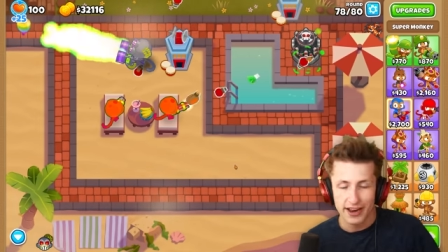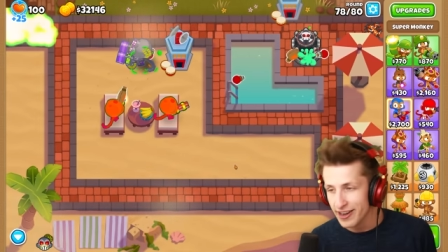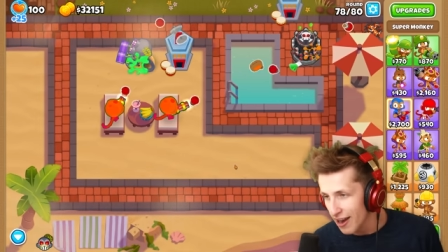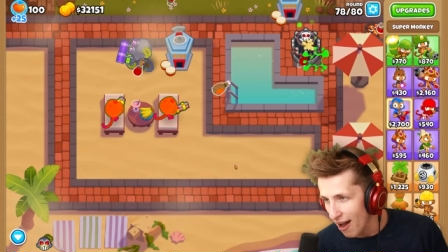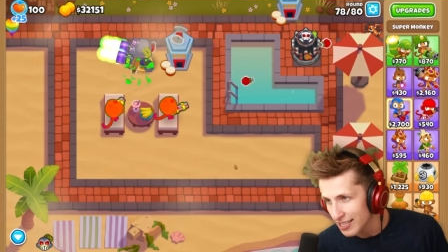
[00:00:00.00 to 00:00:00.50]

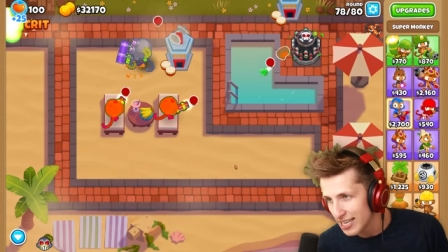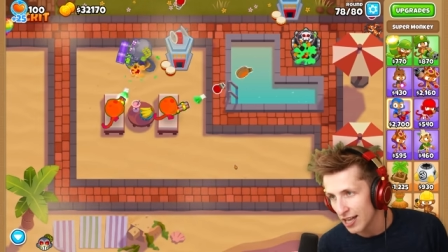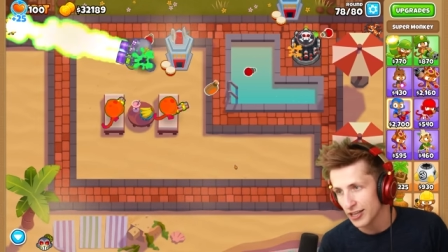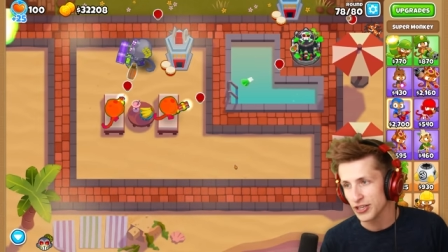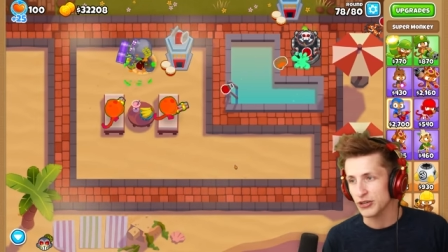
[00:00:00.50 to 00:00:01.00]
not
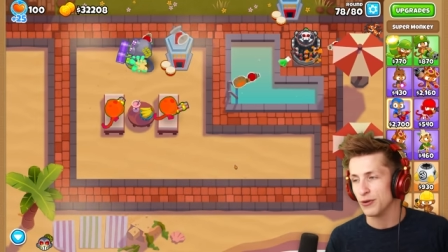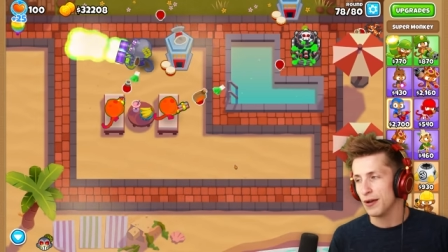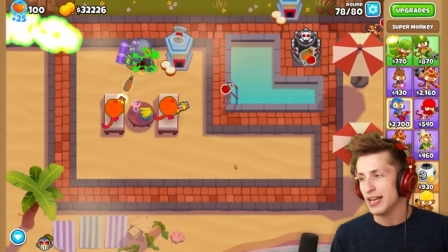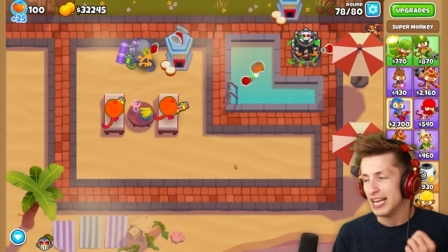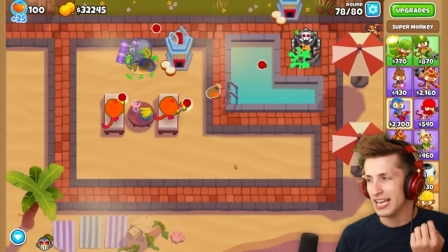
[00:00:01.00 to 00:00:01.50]
telling you
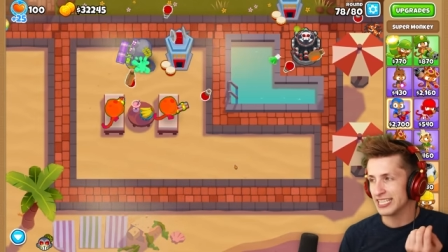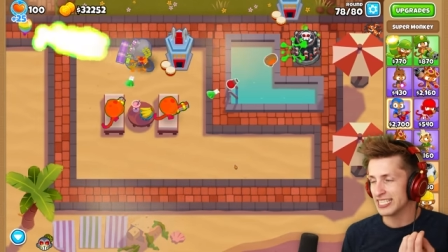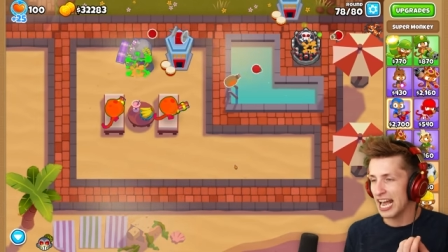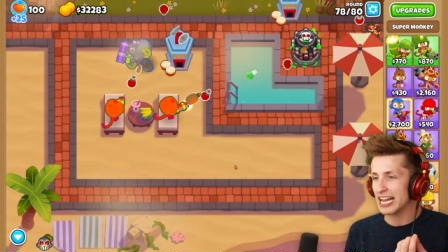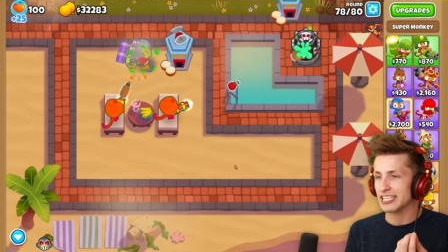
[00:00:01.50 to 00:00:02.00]

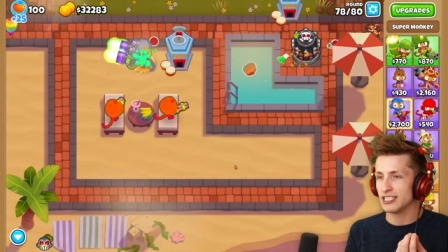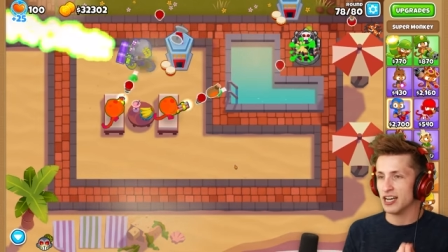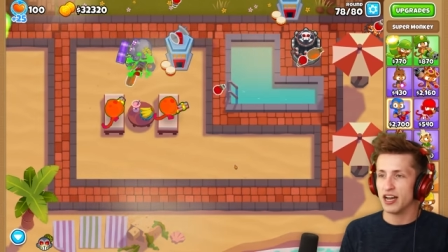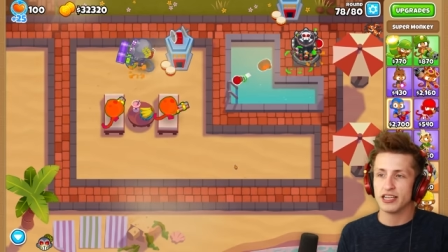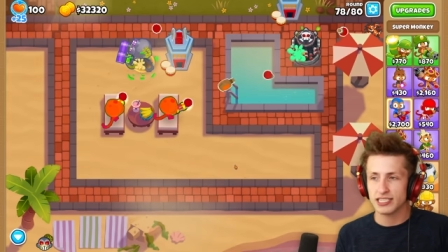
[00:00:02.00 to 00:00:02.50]
exact
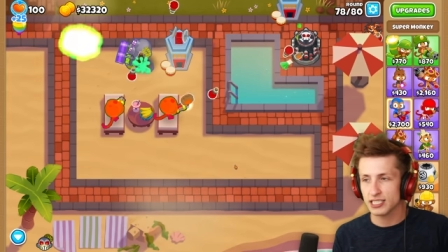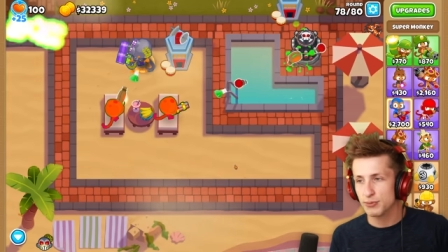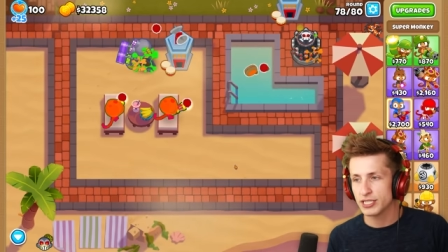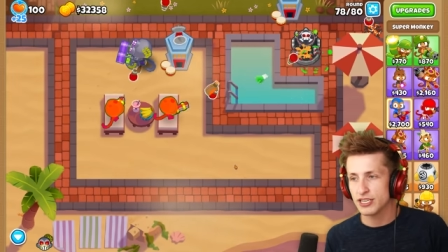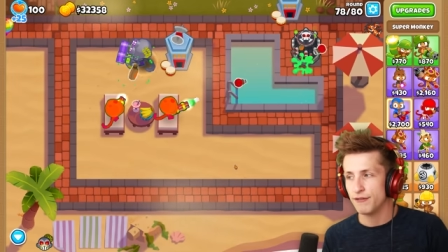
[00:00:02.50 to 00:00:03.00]
uh,
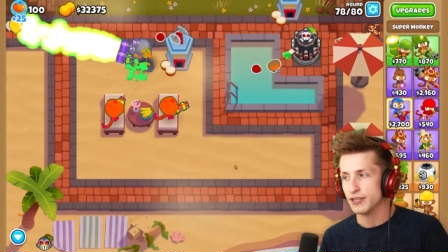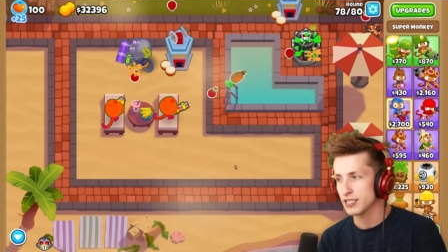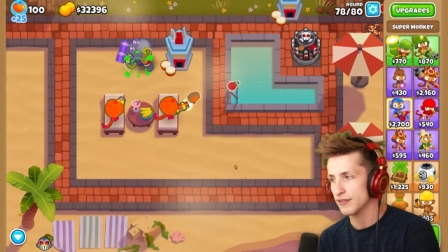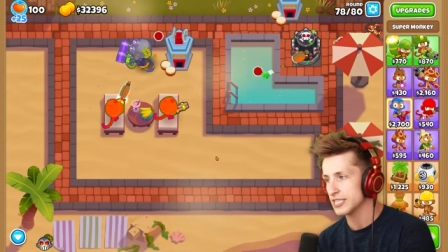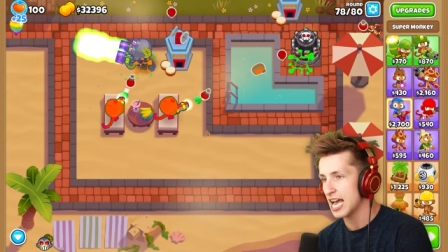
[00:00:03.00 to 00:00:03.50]
specifics
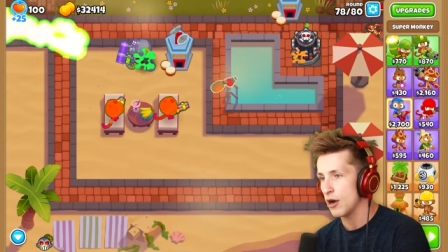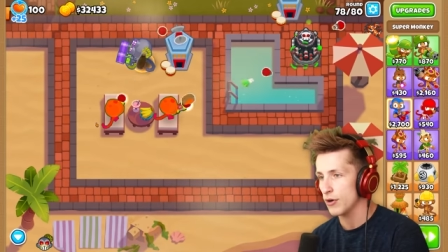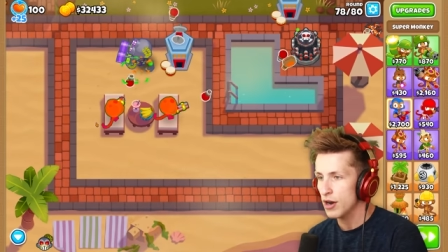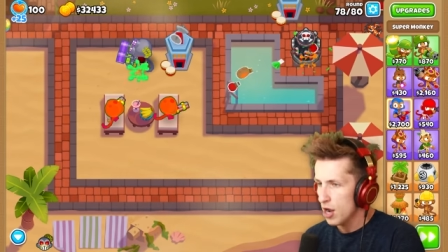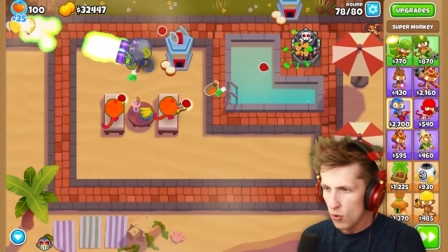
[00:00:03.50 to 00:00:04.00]
of a tower.